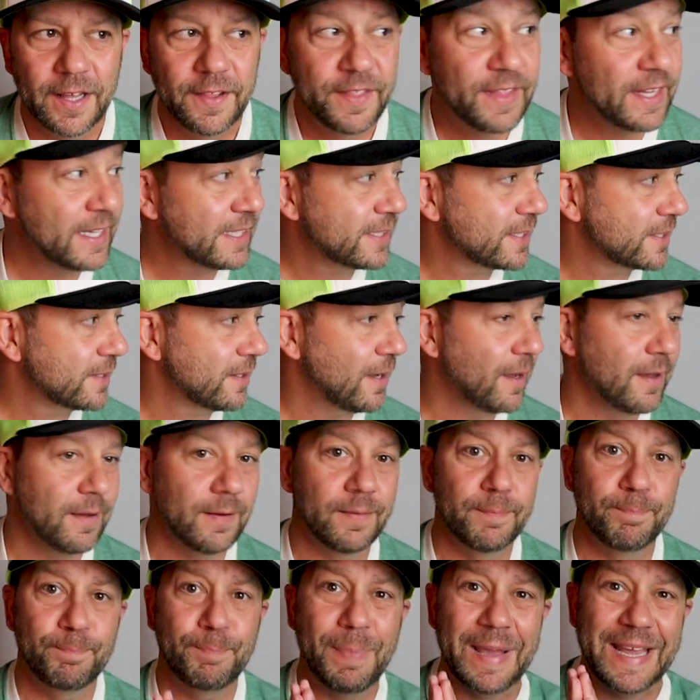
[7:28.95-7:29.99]
This
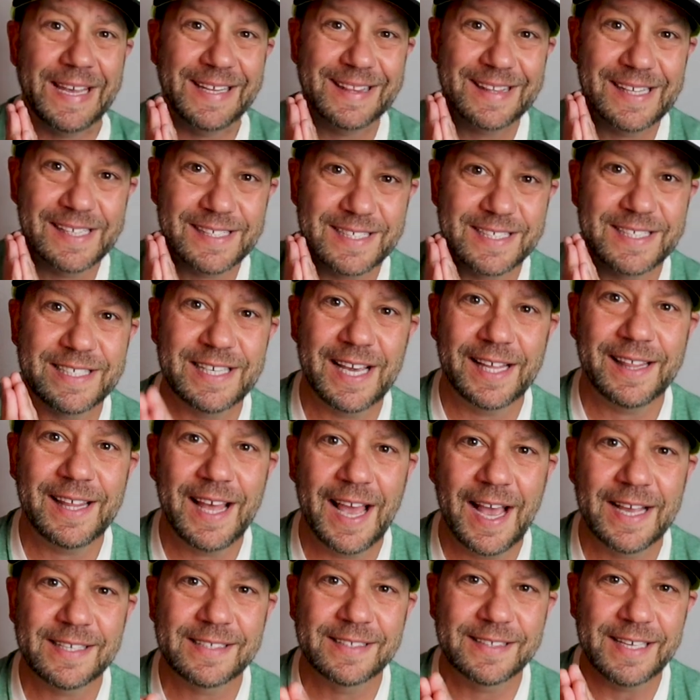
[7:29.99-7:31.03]
bait that Seth
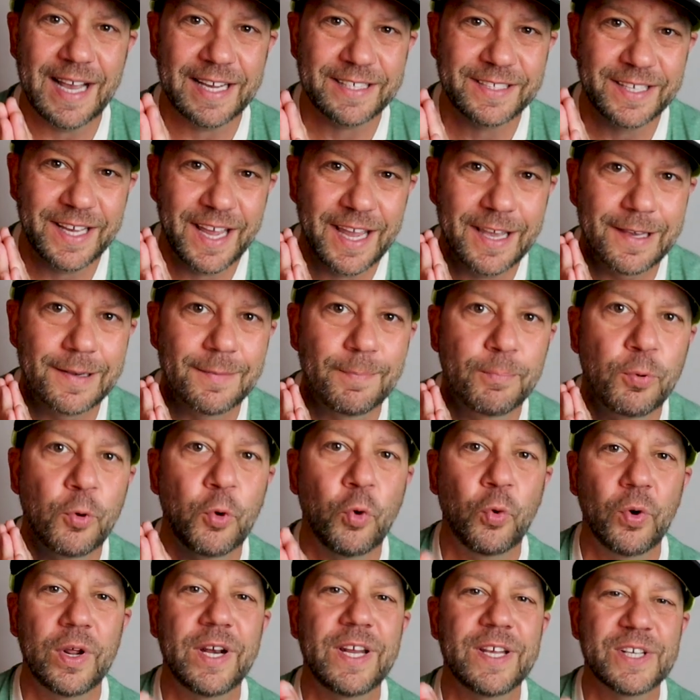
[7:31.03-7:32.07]
has is actually a
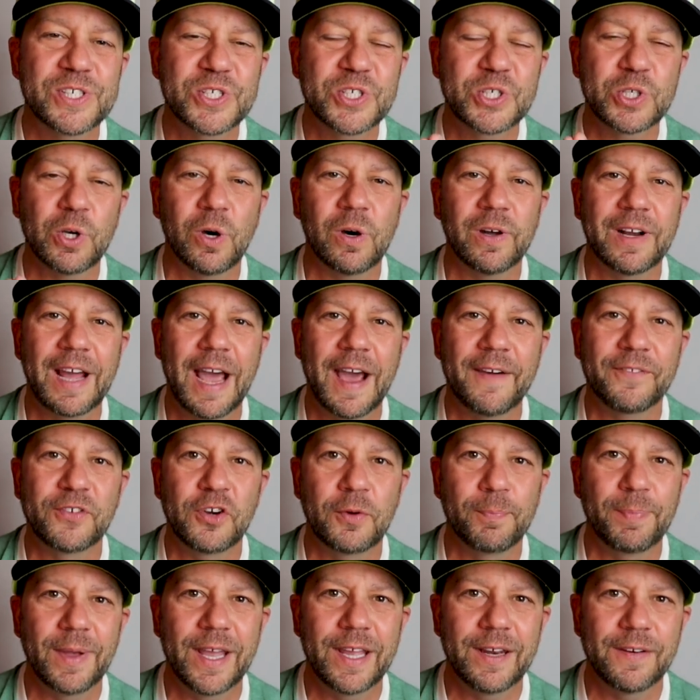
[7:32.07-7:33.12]
pretty
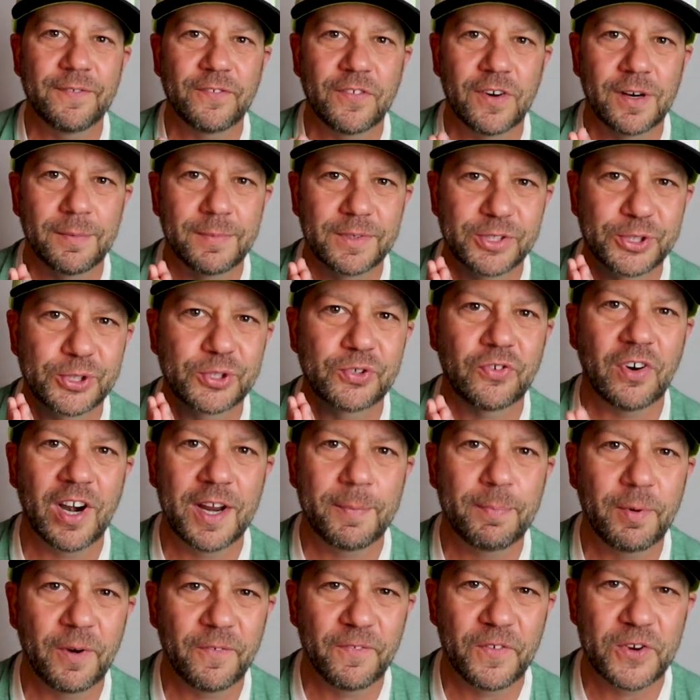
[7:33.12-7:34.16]
sought-after bait from
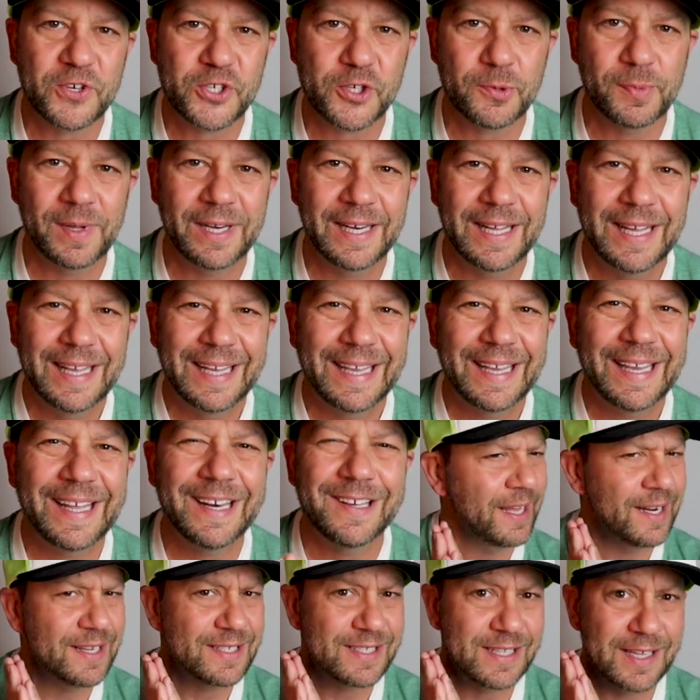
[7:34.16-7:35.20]
striper fishermen.
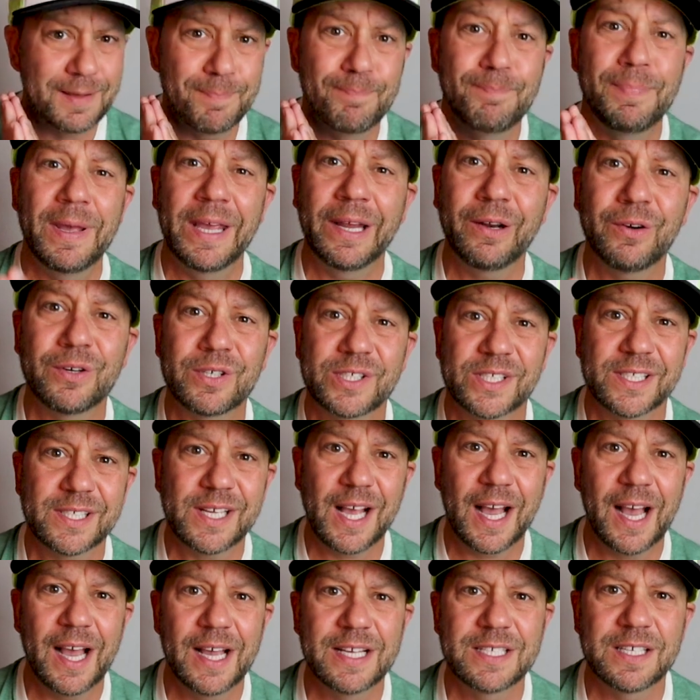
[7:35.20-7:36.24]
It is the bigger
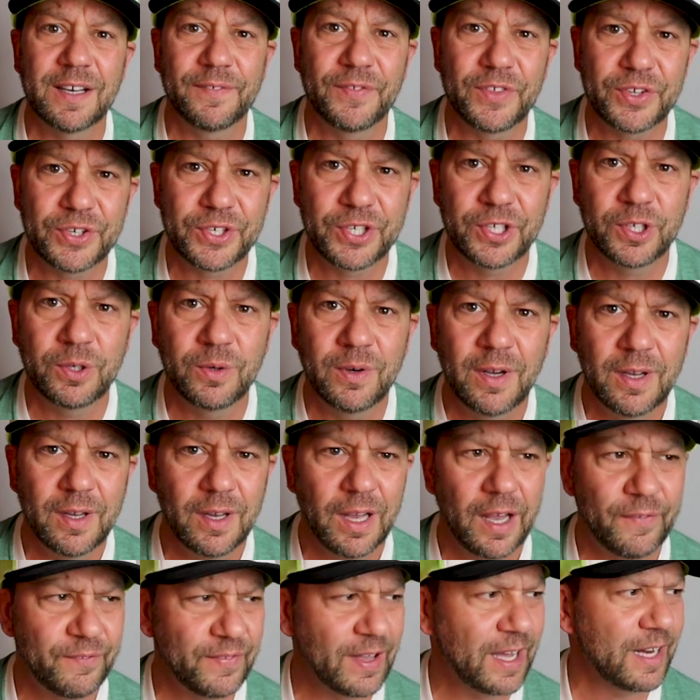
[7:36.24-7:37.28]
size of the two.
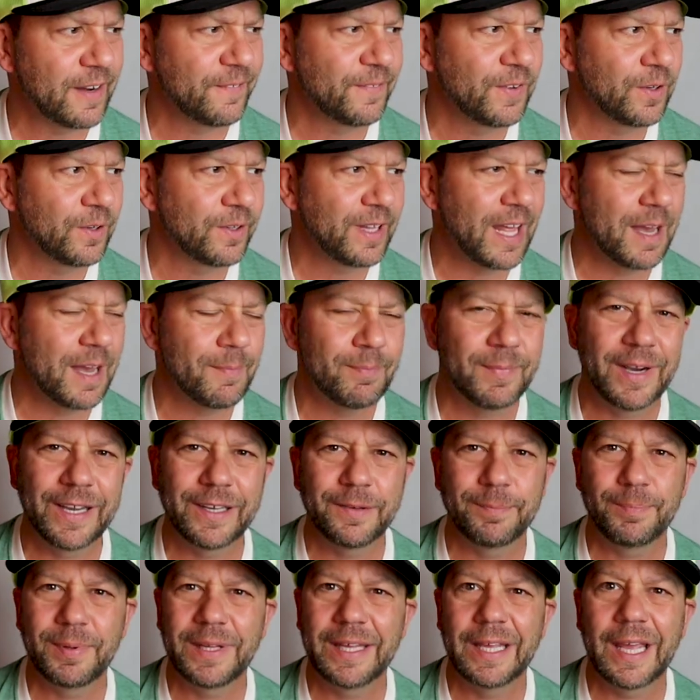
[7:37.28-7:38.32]
I've got a feeling that
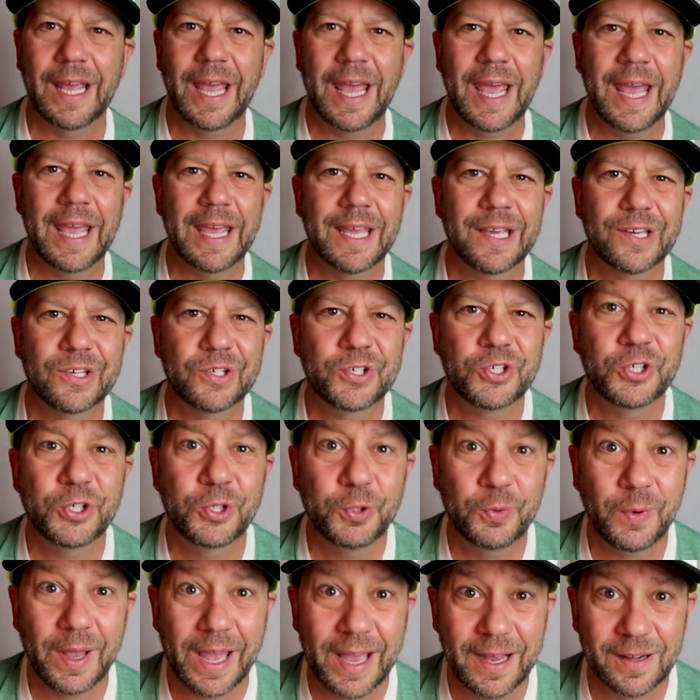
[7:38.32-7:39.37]
might be a
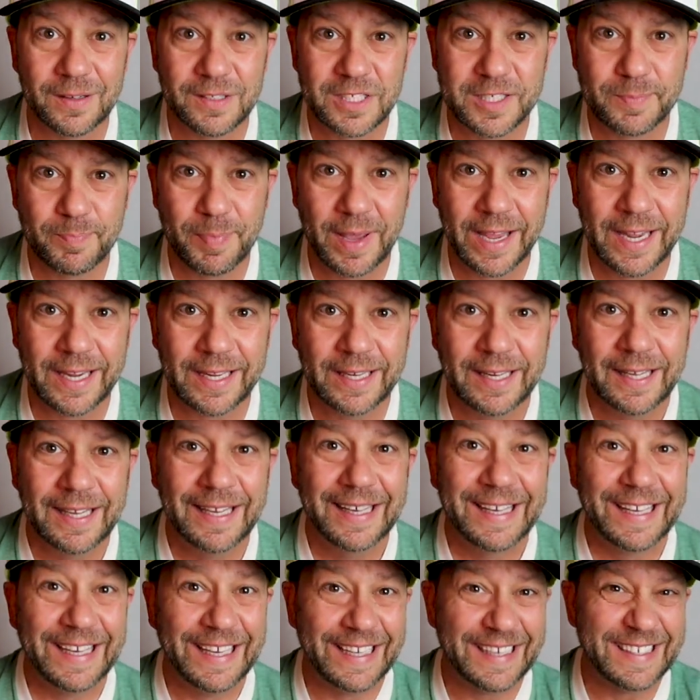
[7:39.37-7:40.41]
2-ounce bait.
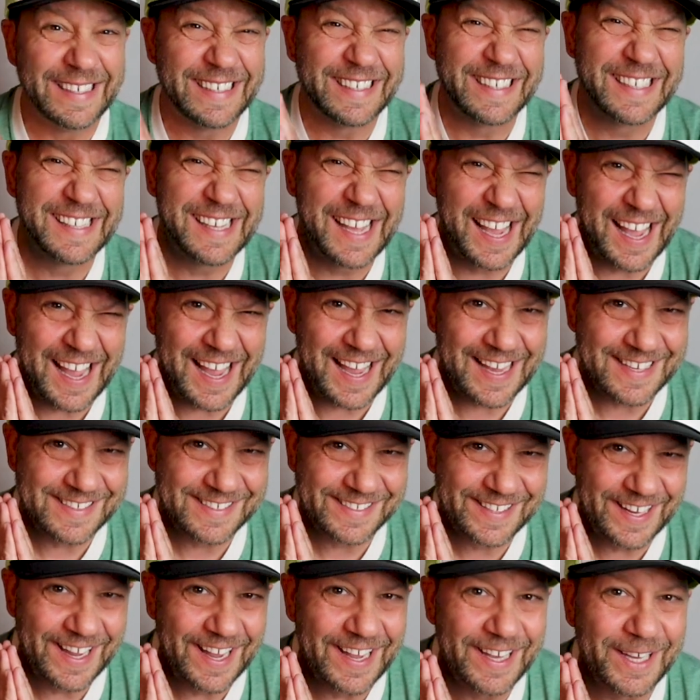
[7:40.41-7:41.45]
It
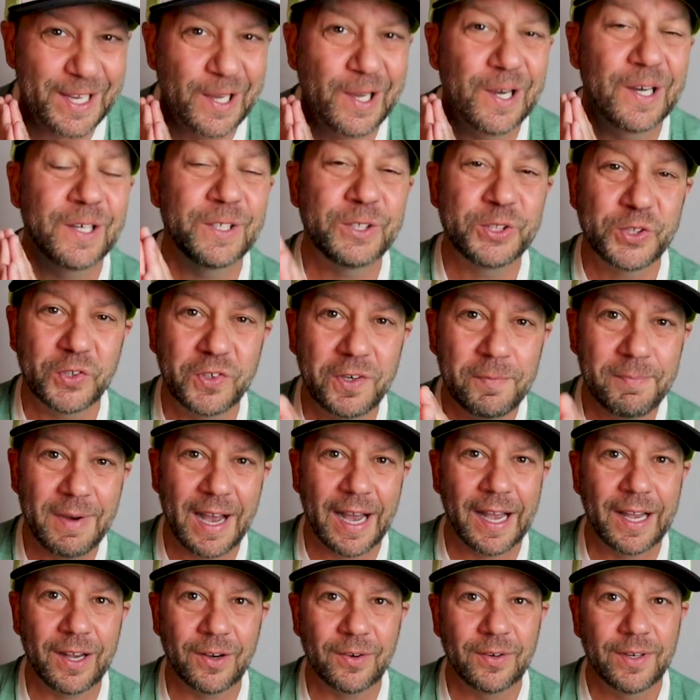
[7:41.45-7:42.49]
casts a country
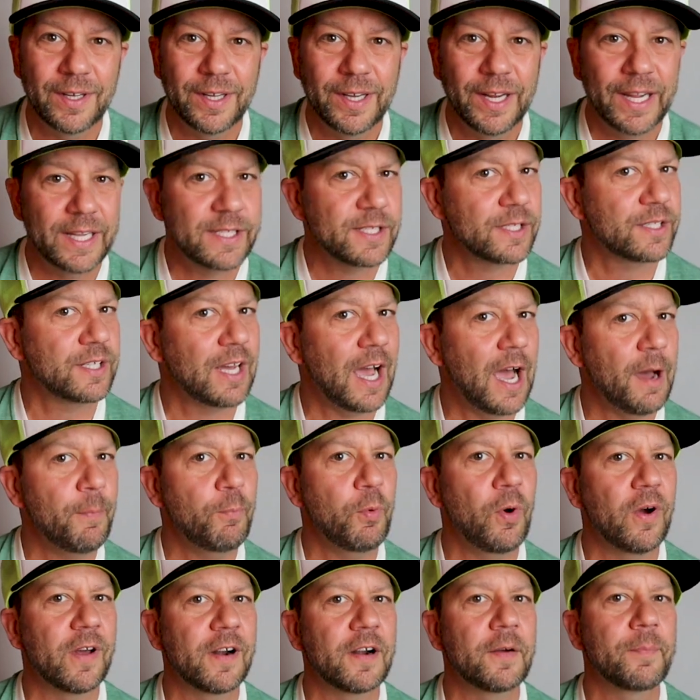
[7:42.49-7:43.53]
mile. It's a
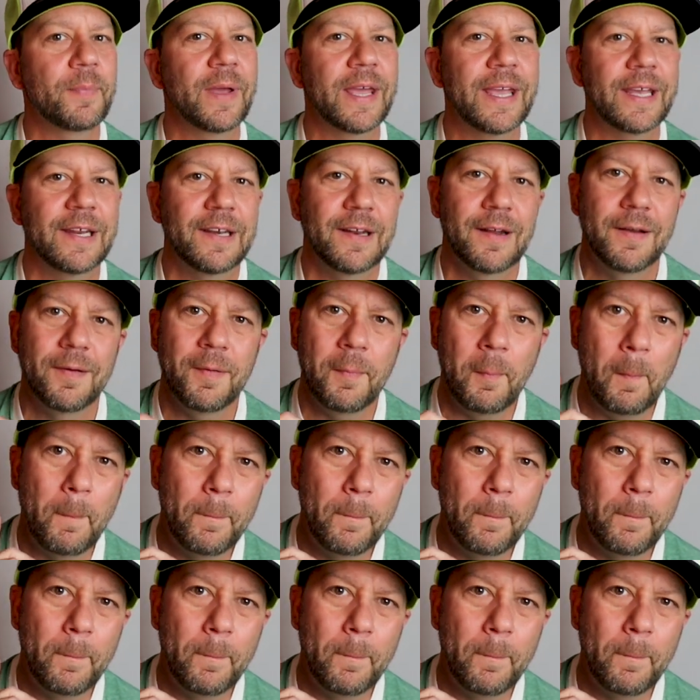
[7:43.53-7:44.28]
topwater bait,